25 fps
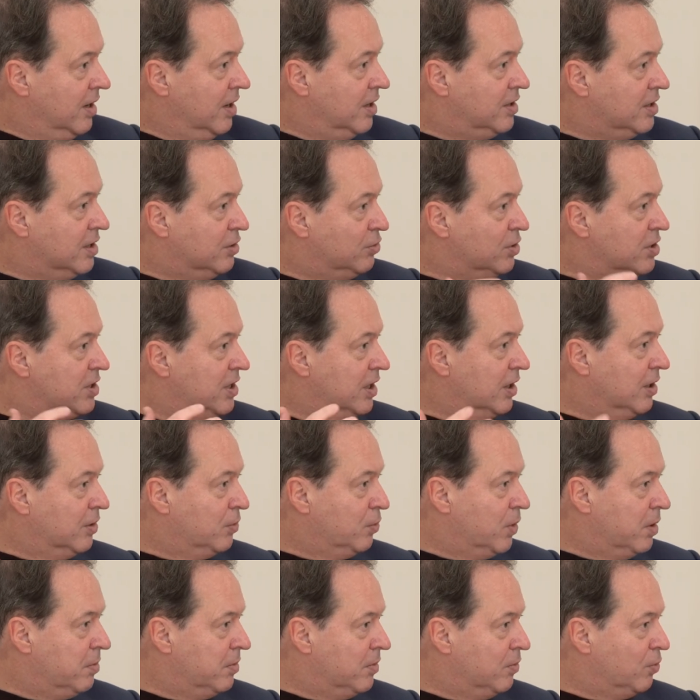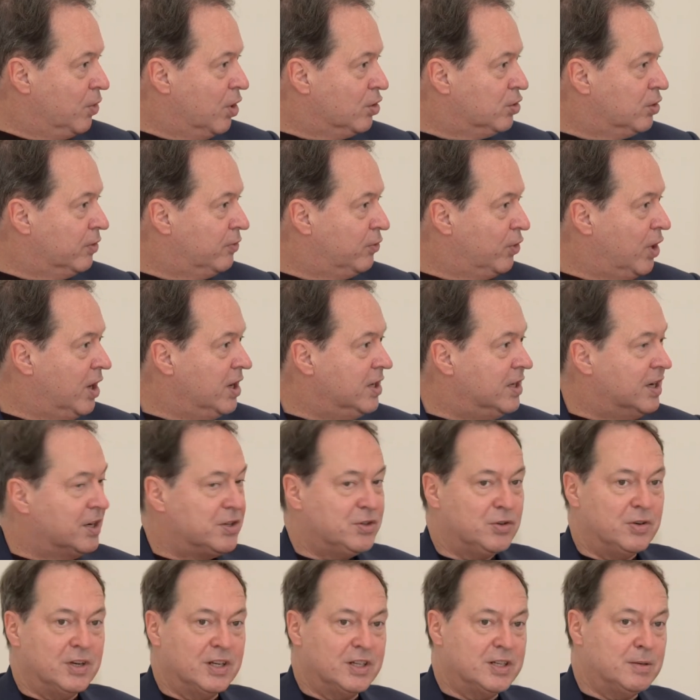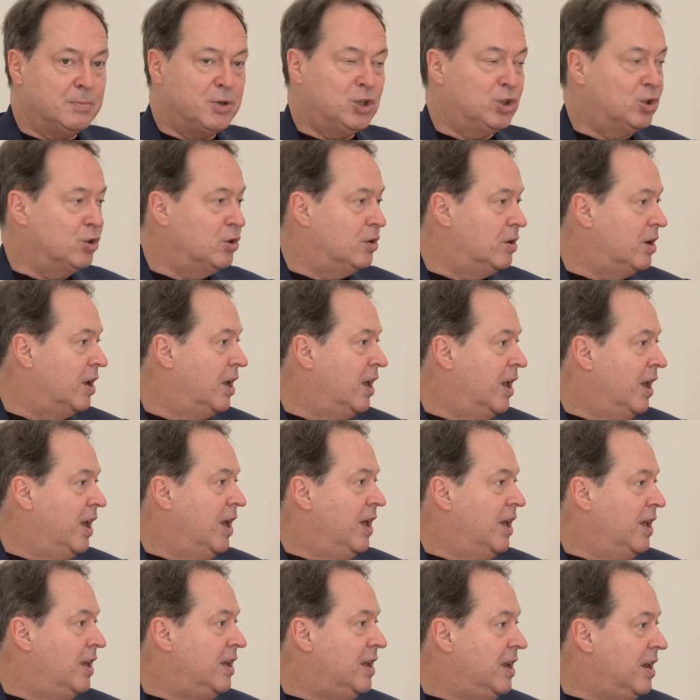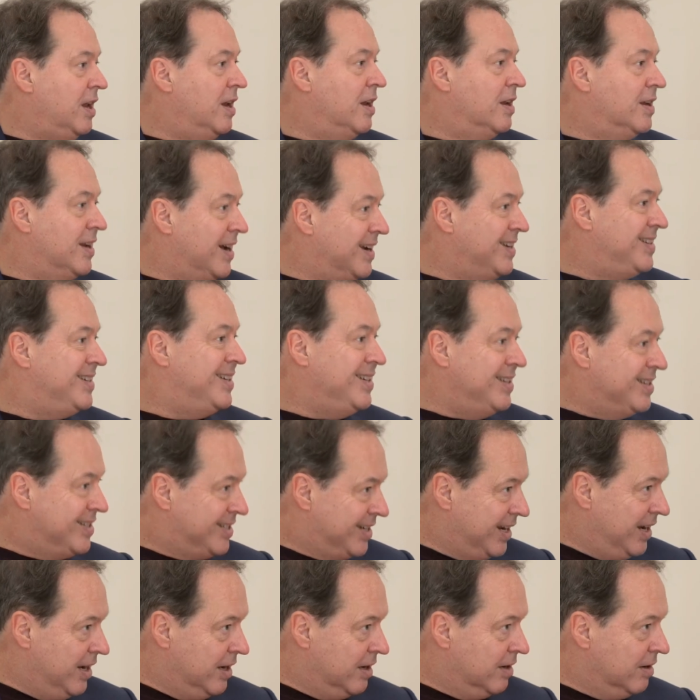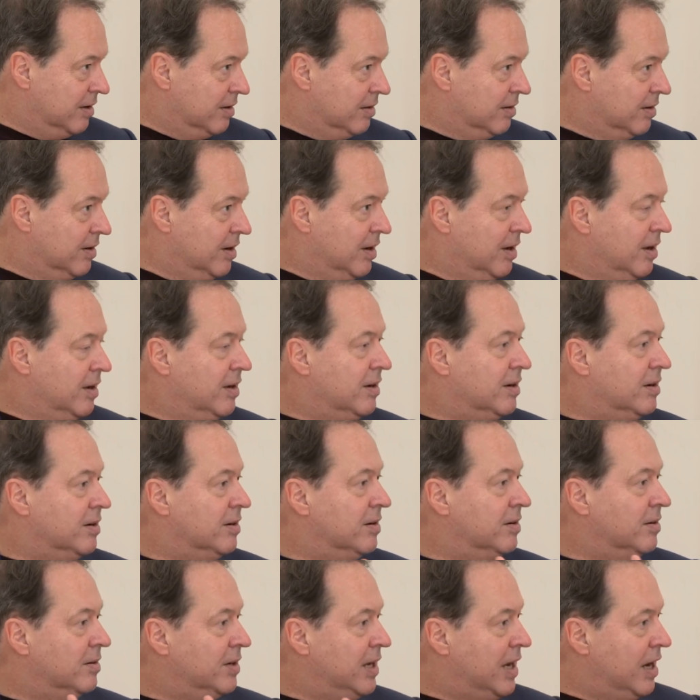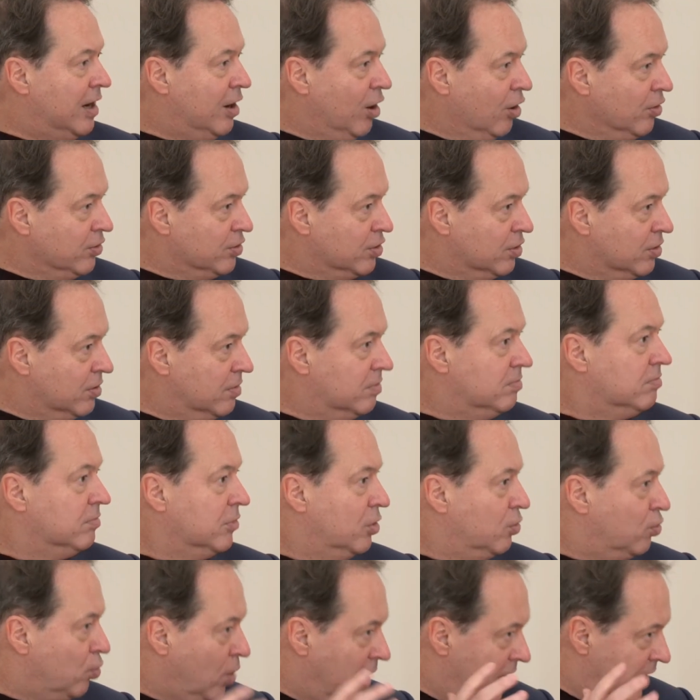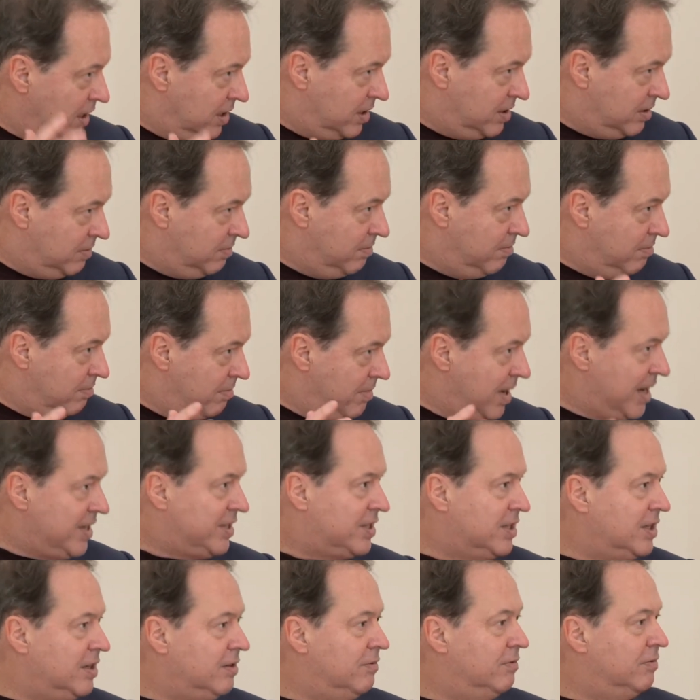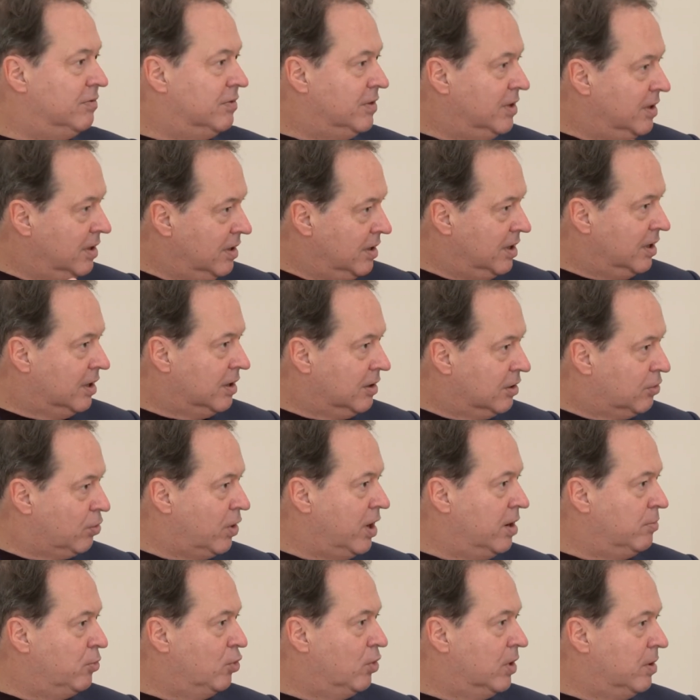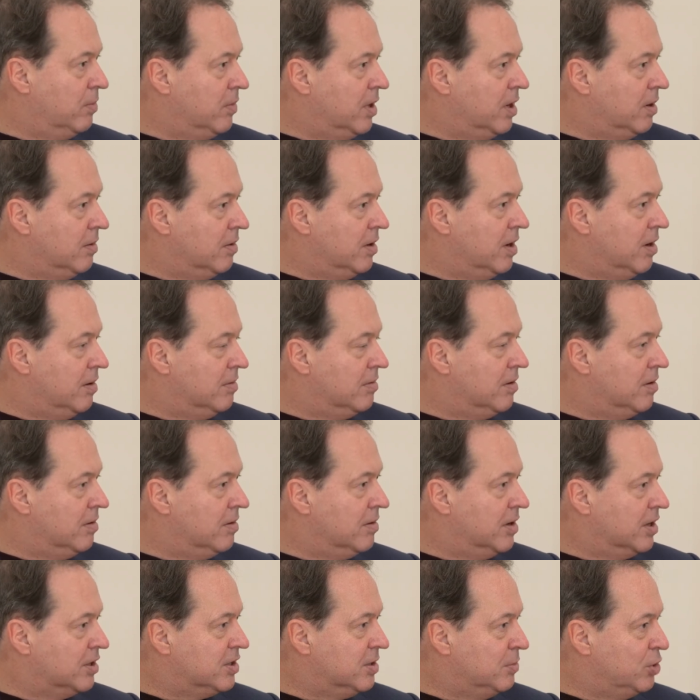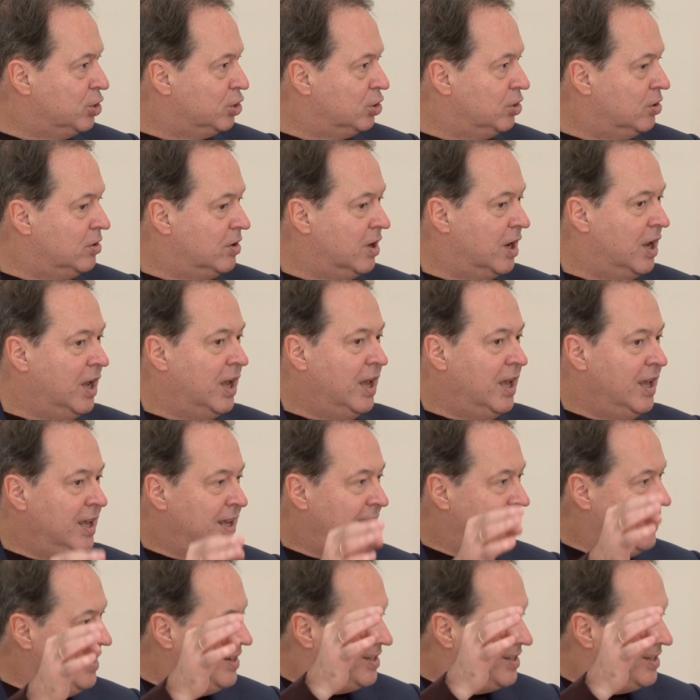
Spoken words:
It's interesting that when Roger Fry does an exhibition in 1910 in London, great, massive, incredible exhibition, he